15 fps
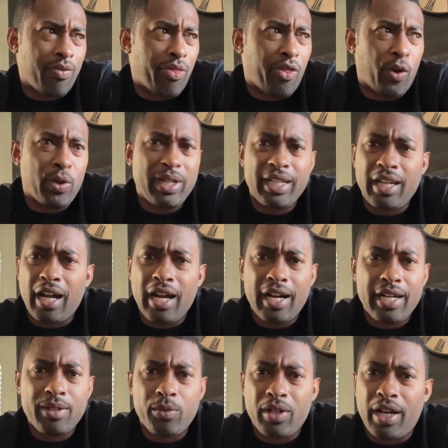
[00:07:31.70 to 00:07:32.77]

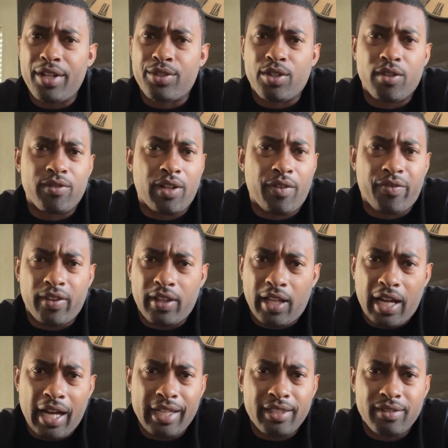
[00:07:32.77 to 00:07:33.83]
39 when I drove off the
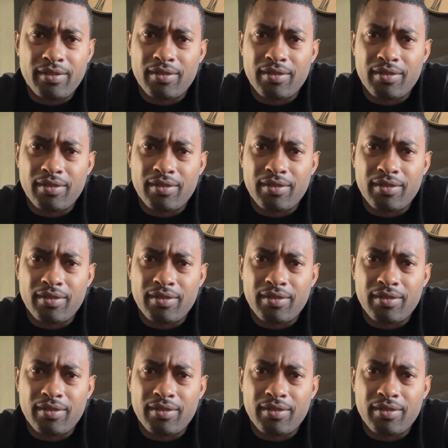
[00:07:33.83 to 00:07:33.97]
lot,